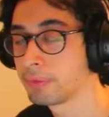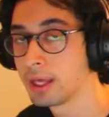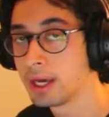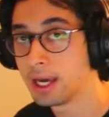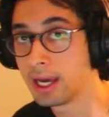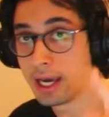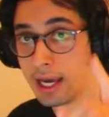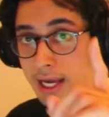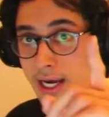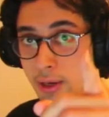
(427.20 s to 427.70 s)

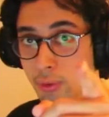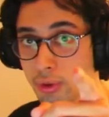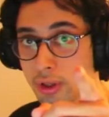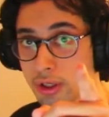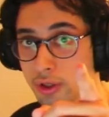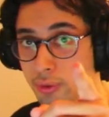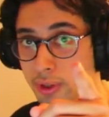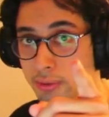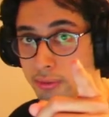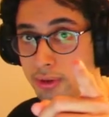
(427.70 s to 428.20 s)
And I will
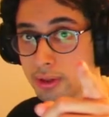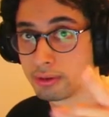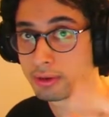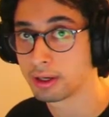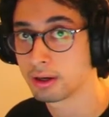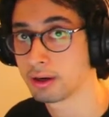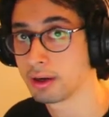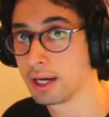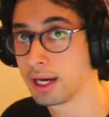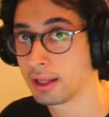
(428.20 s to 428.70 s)
agree with you
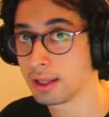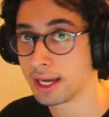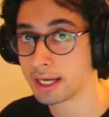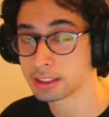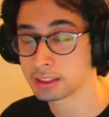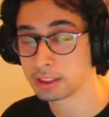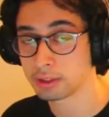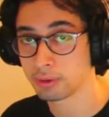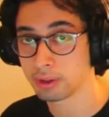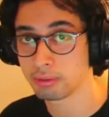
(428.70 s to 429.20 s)
there. I'll
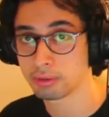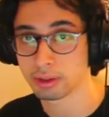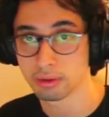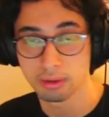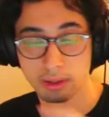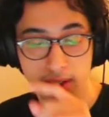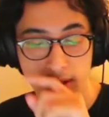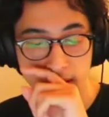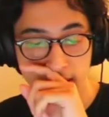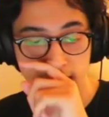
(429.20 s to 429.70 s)
actually agree with you.
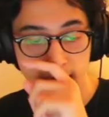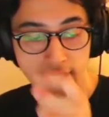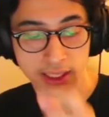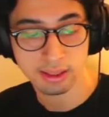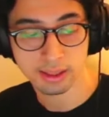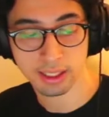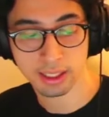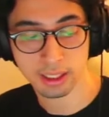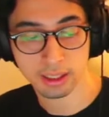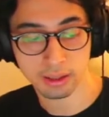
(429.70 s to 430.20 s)
I
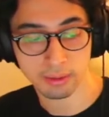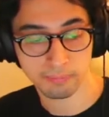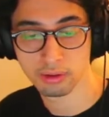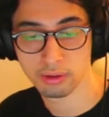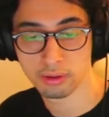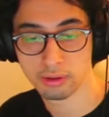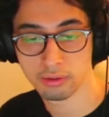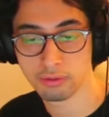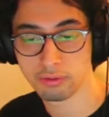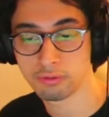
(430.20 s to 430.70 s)
think
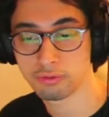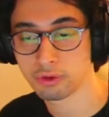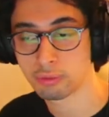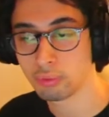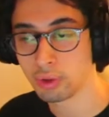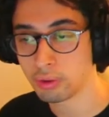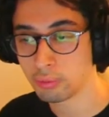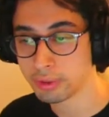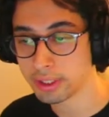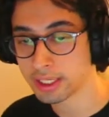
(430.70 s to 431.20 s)
from
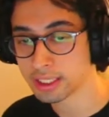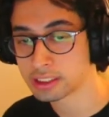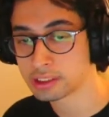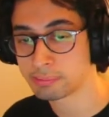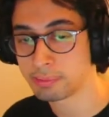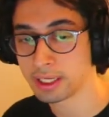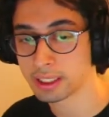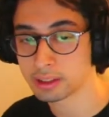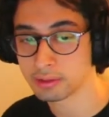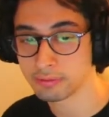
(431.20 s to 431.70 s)
what we
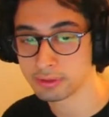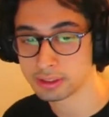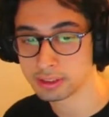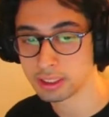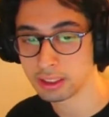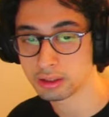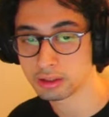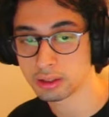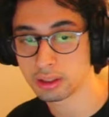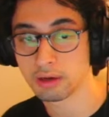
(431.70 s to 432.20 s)
expect of a
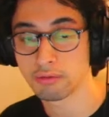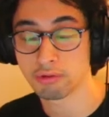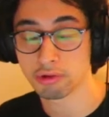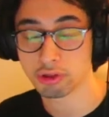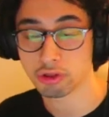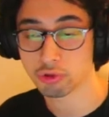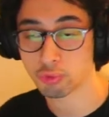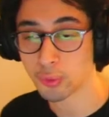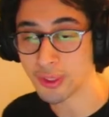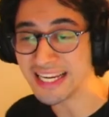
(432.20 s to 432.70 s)

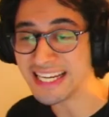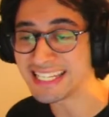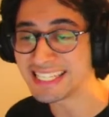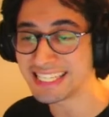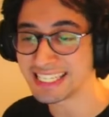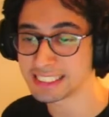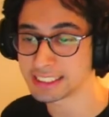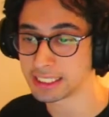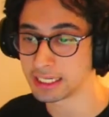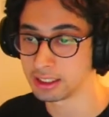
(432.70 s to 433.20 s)

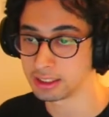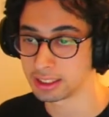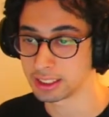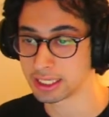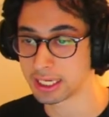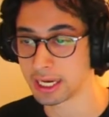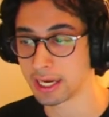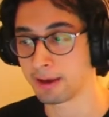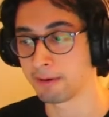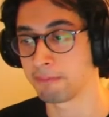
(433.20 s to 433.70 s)
3D Zelda
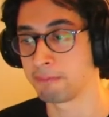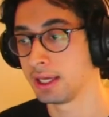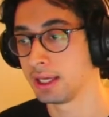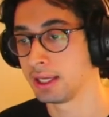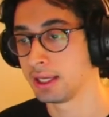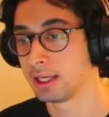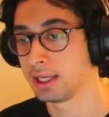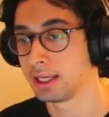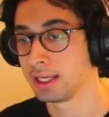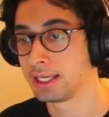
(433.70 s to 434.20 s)
game,
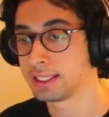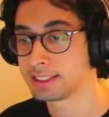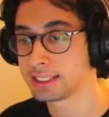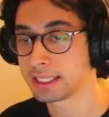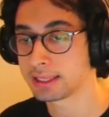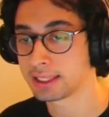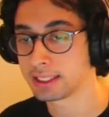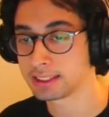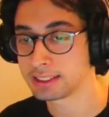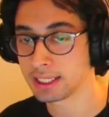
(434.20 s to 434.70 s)
is that
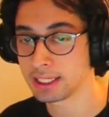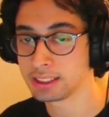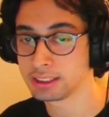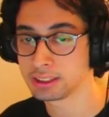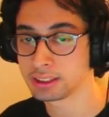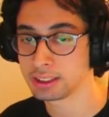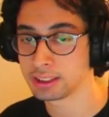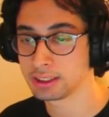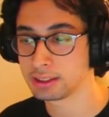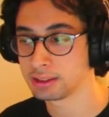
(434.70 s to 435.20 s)
the
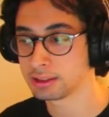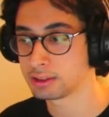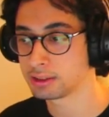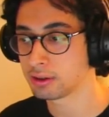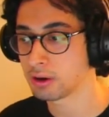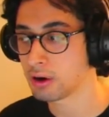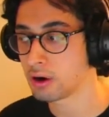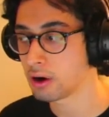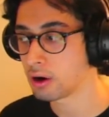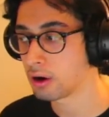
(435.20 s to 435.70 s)
dungeons
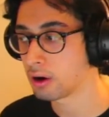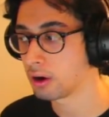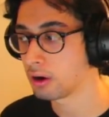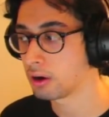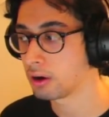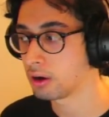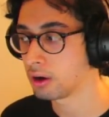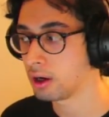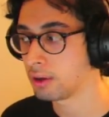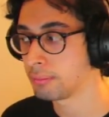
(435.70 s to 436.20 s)

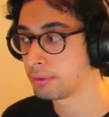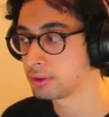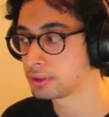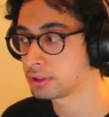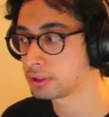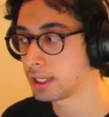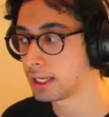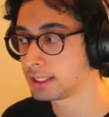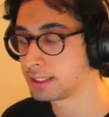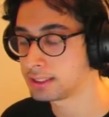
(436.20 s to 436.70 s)
are almost
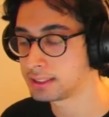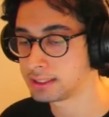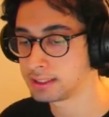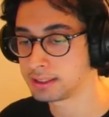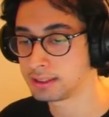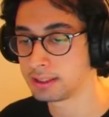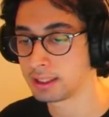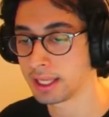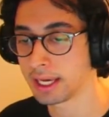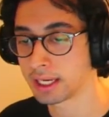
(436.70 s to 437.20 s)

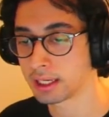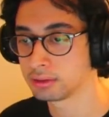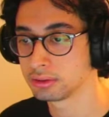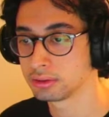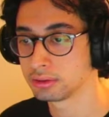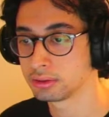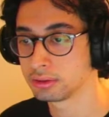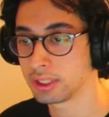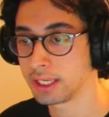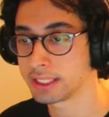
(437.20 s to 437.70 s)

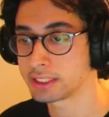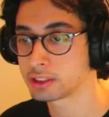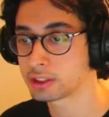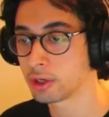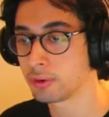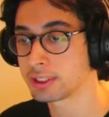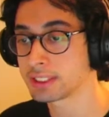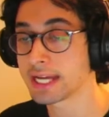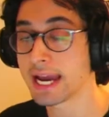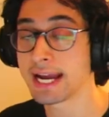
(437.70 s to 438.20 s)
it's so
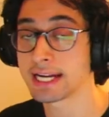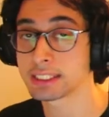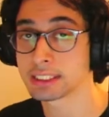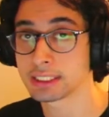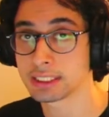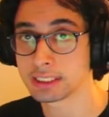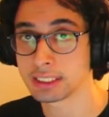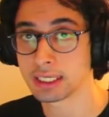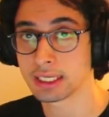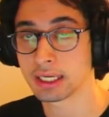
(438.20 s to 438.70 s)
attached to the
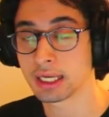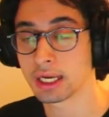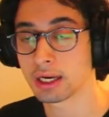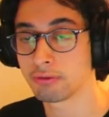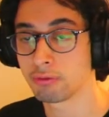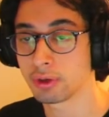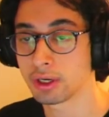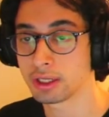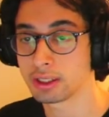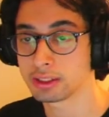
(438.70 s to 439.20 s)
DNA of
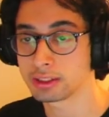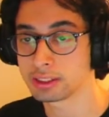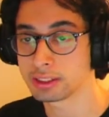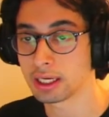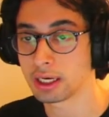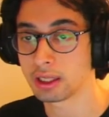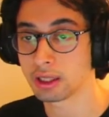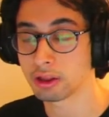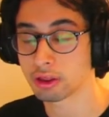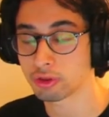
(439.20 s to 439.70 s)
what a
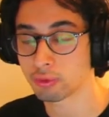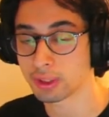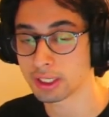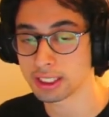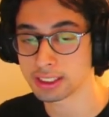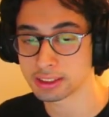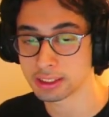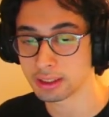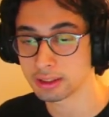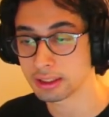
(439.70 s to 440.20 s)
3D
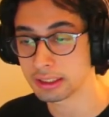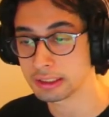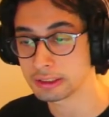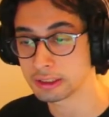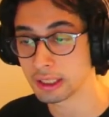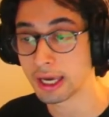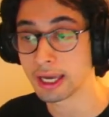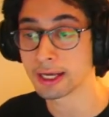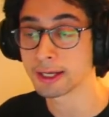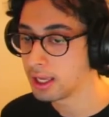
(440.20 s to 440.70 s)
Zelda is
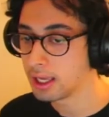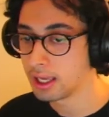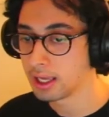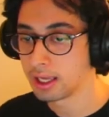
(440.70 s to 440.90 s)
like.